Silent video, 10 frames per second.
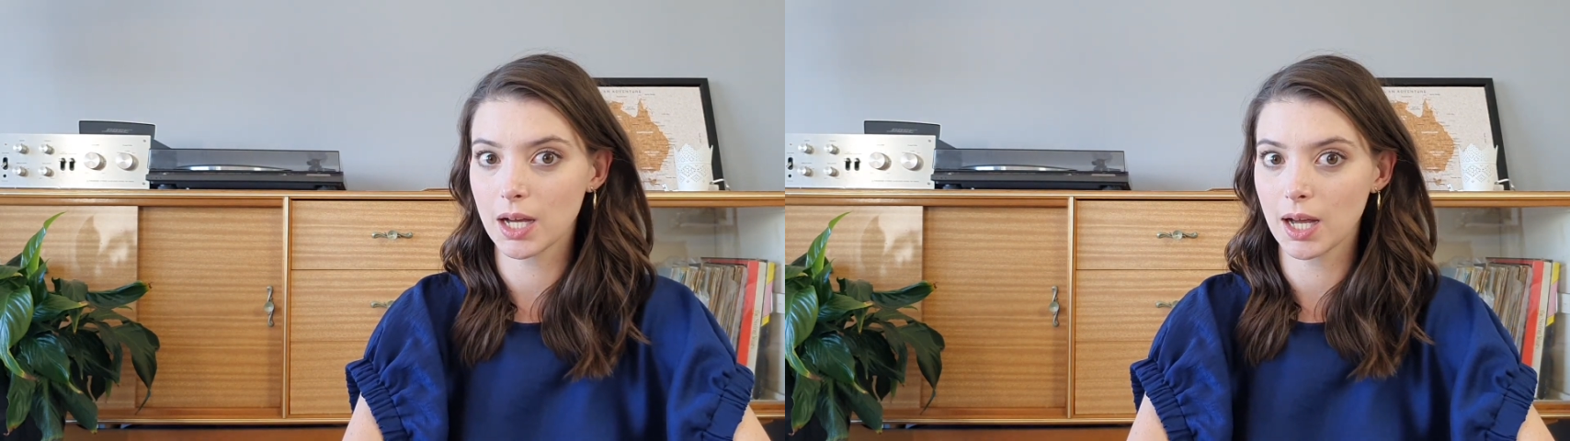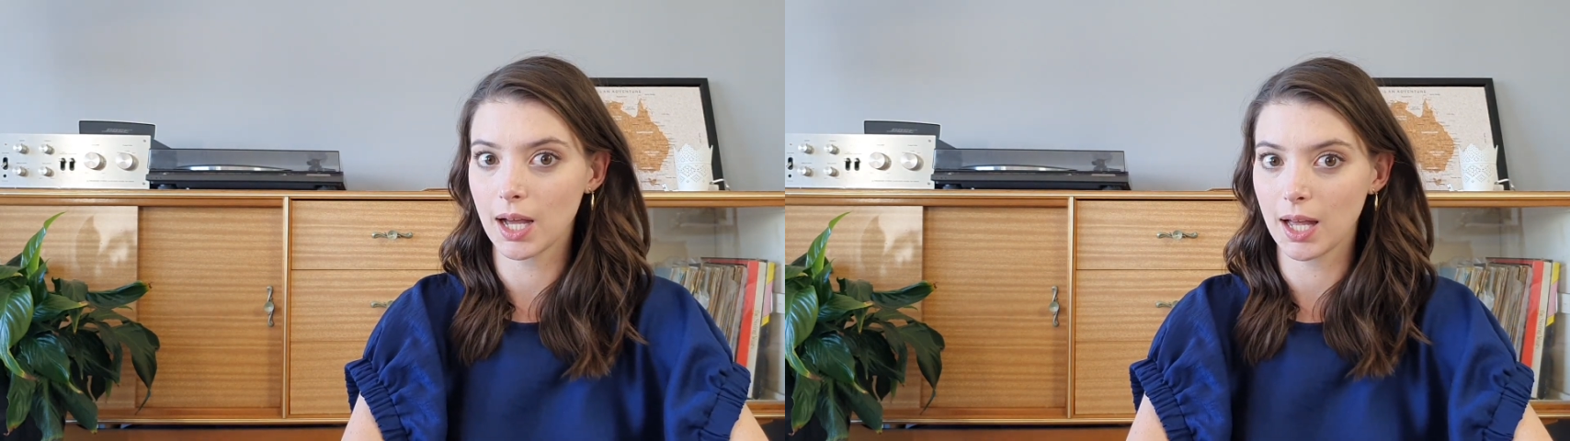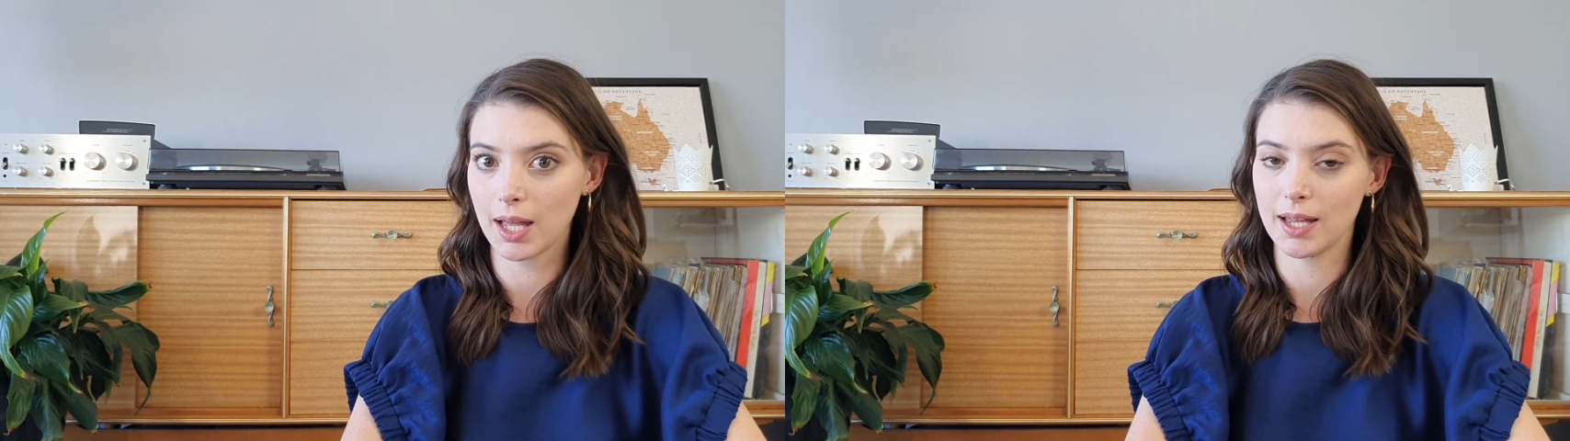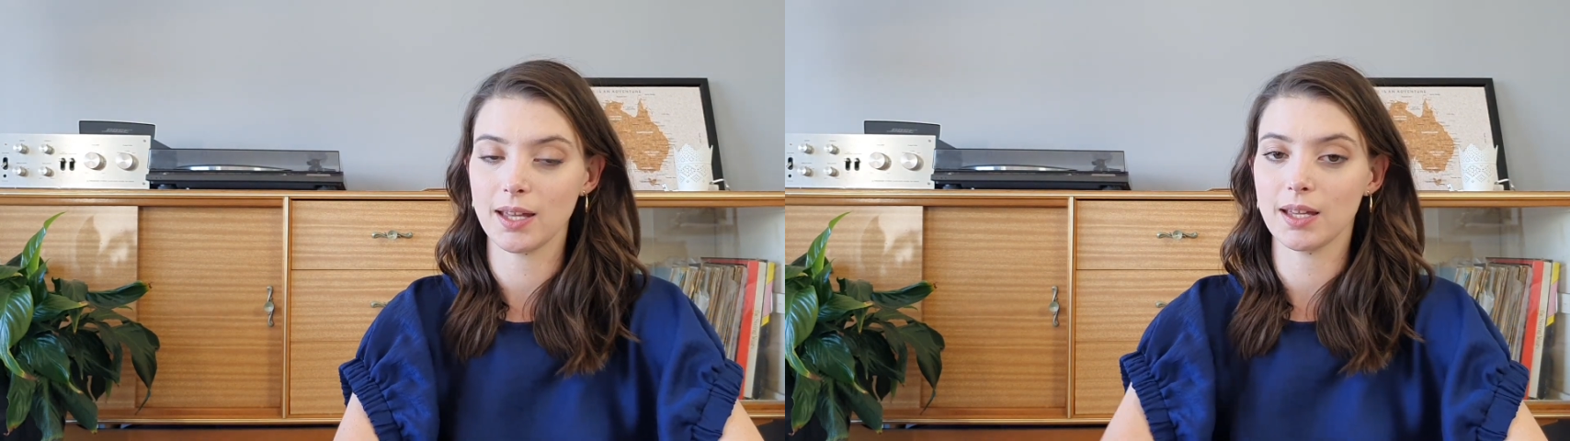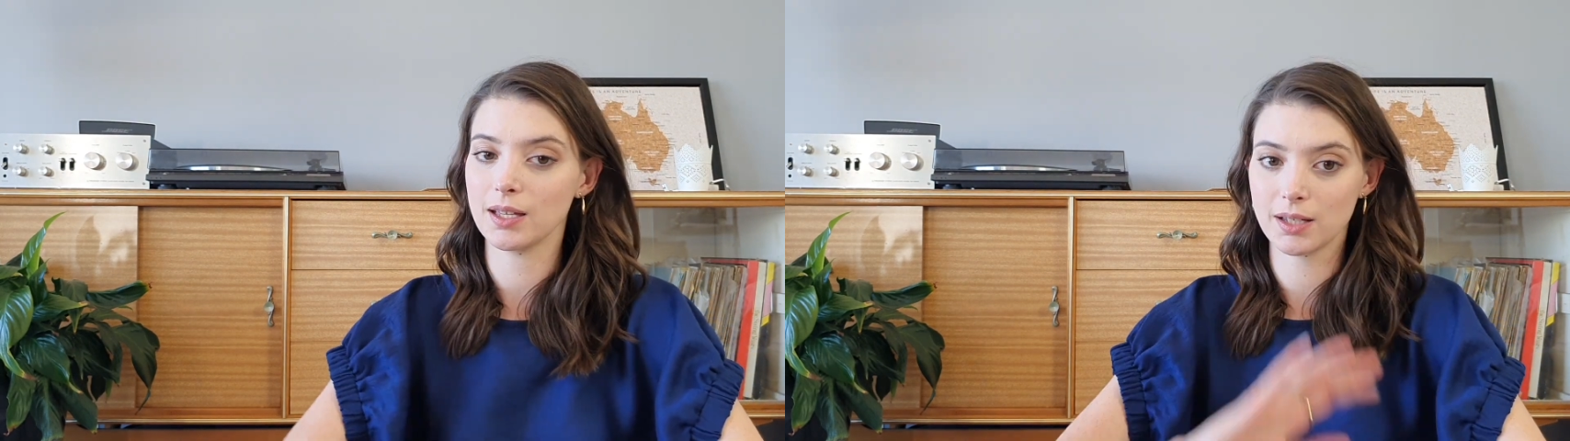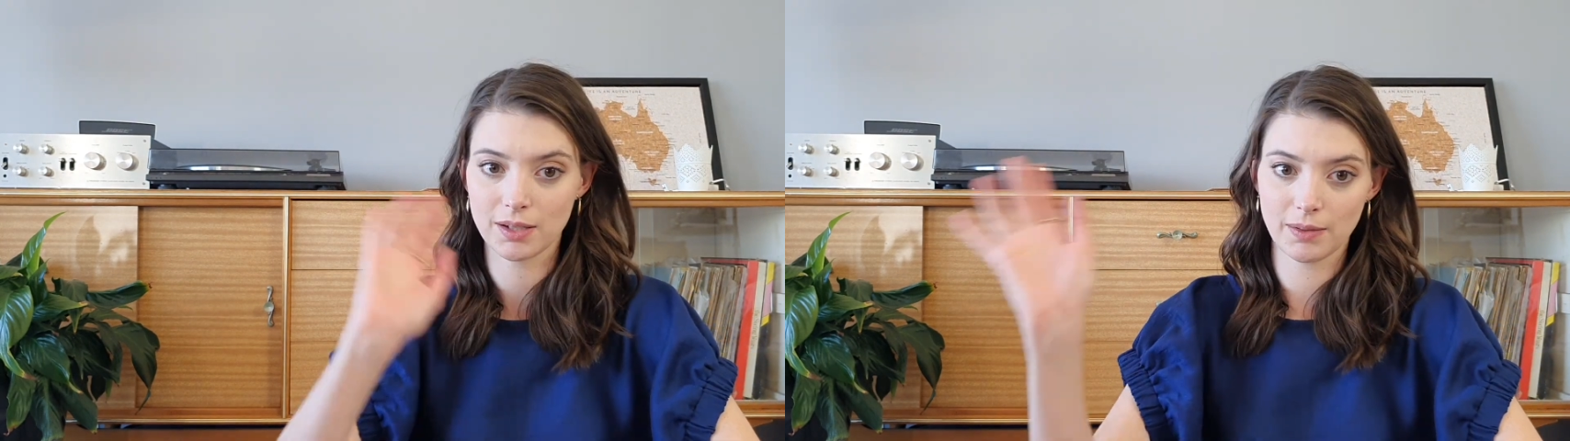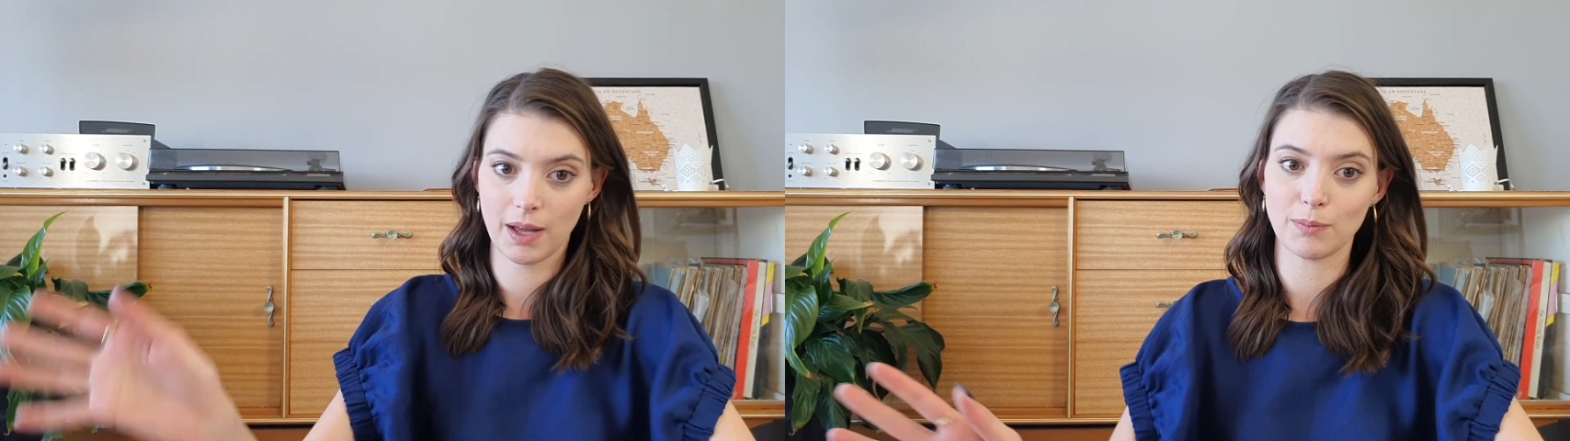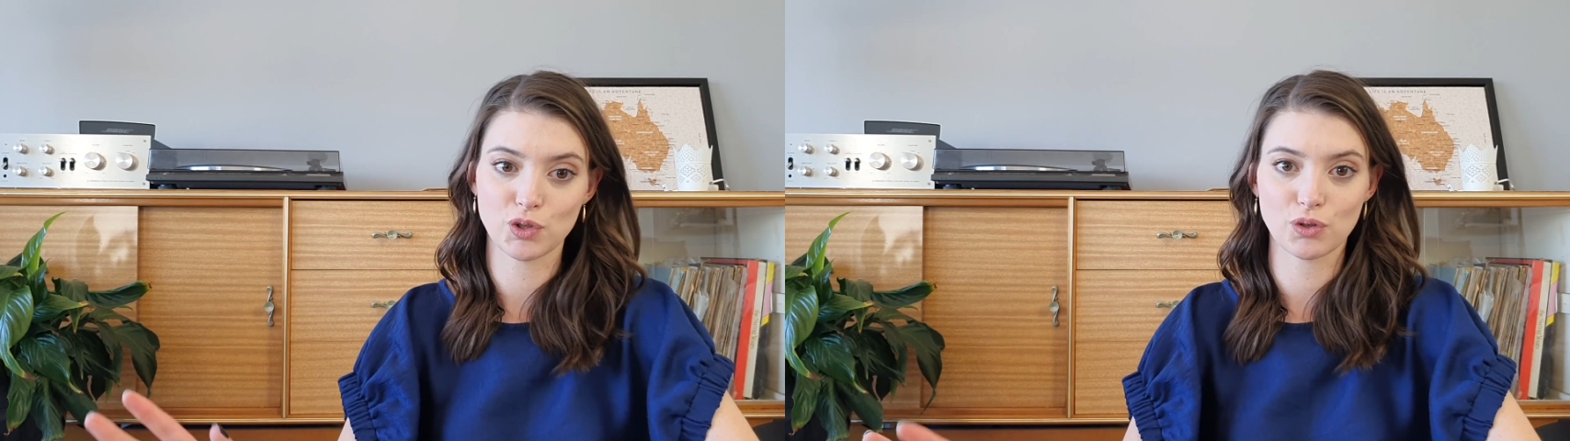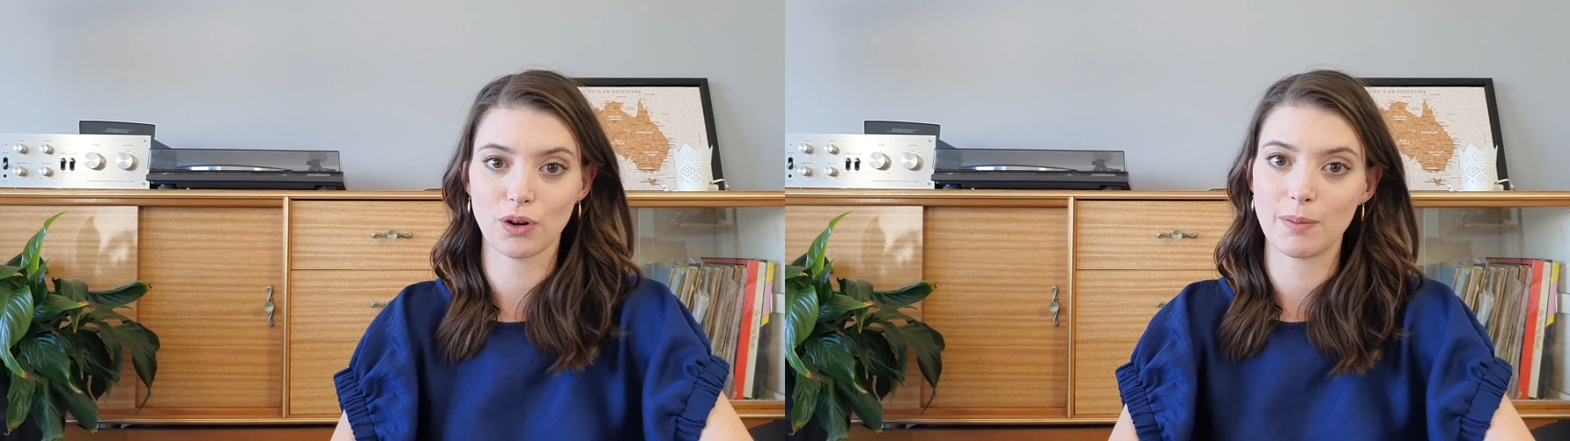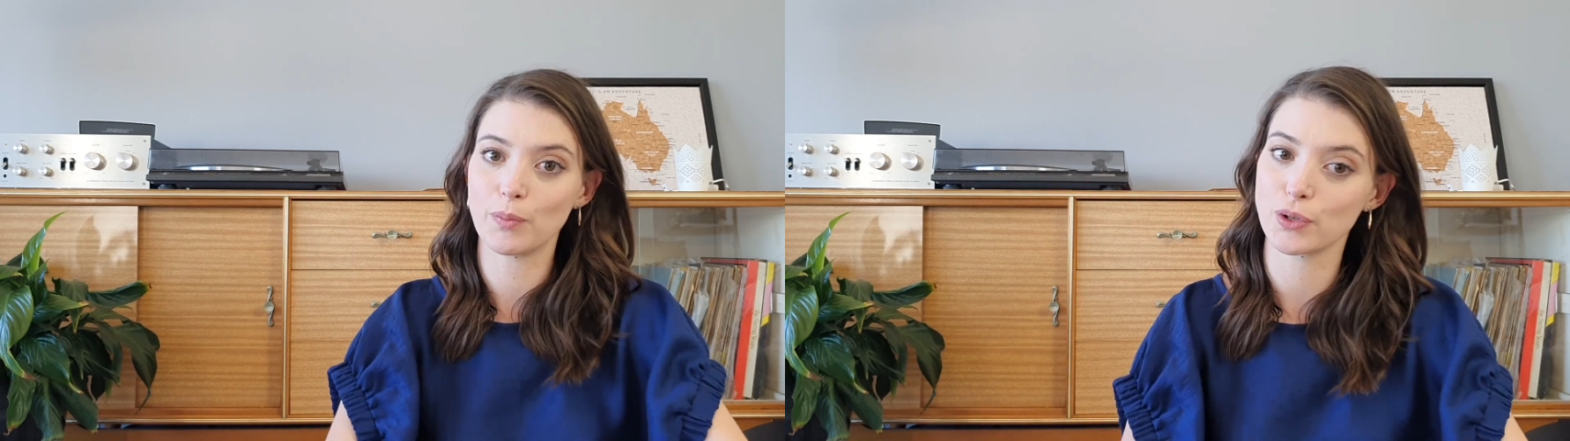I am sure
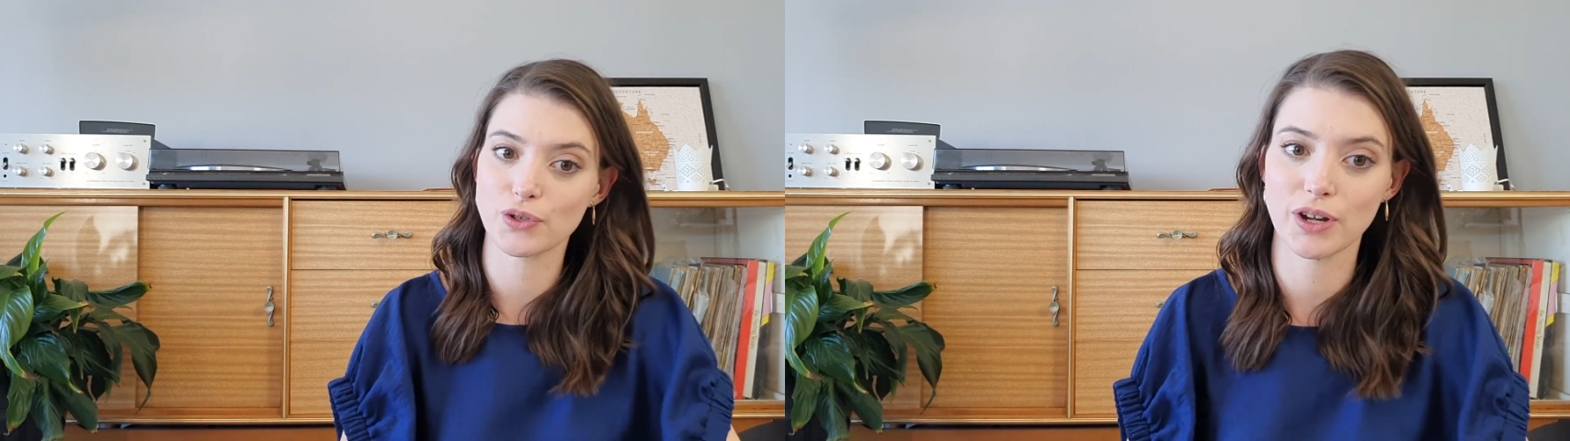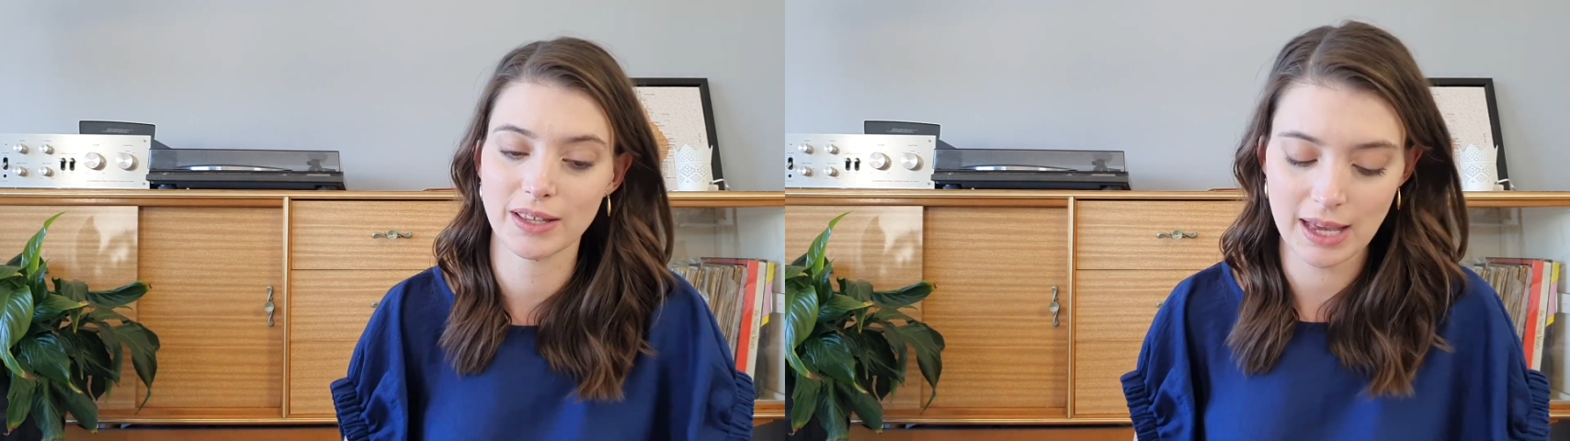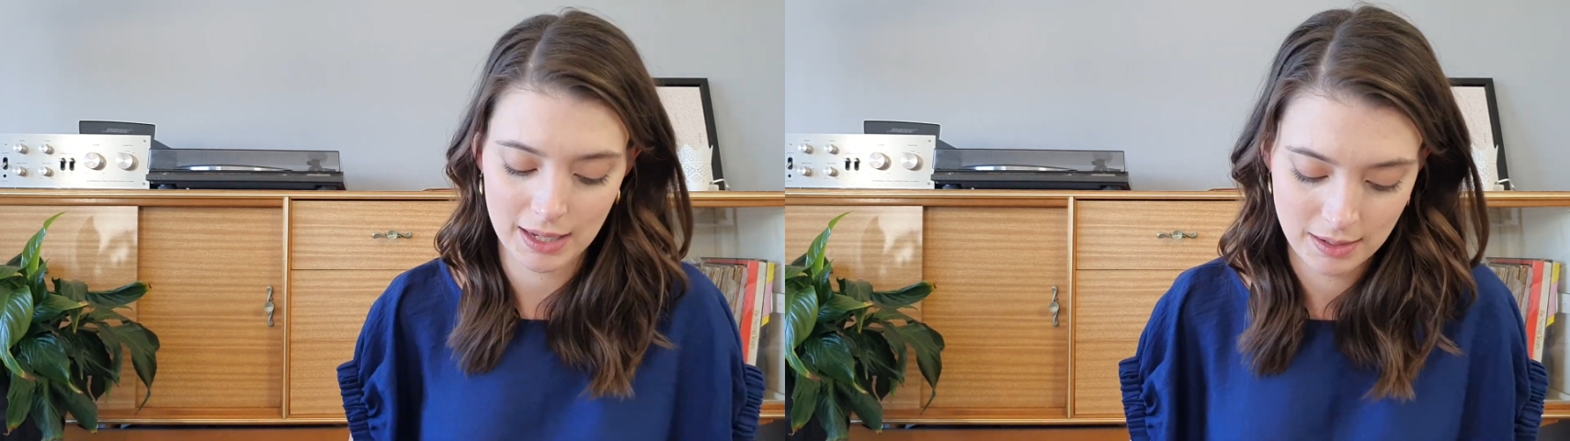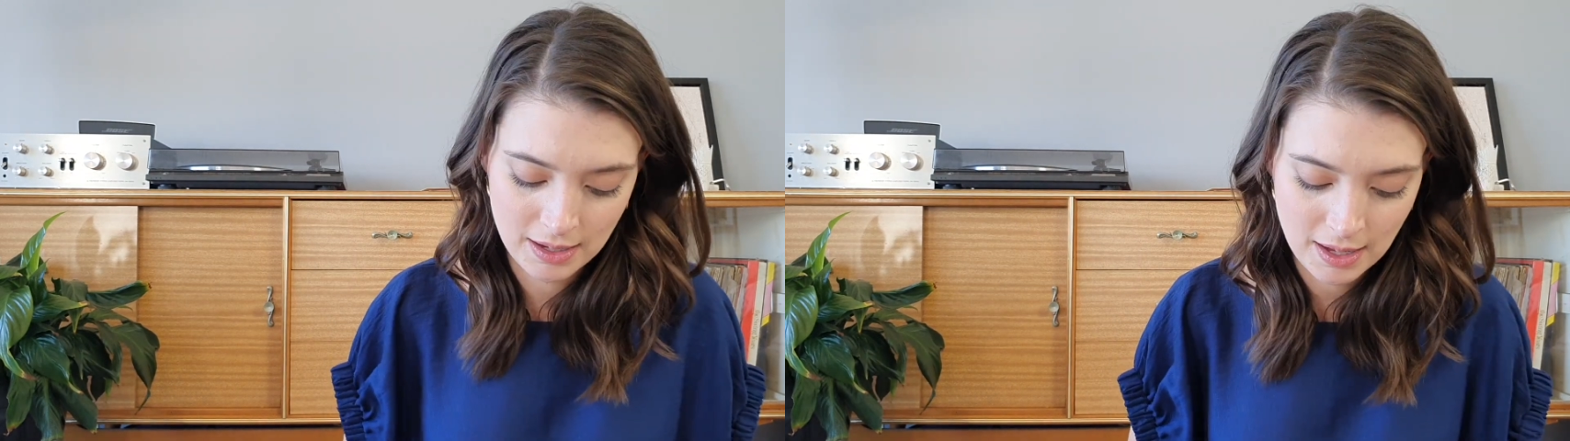I'm butchering that.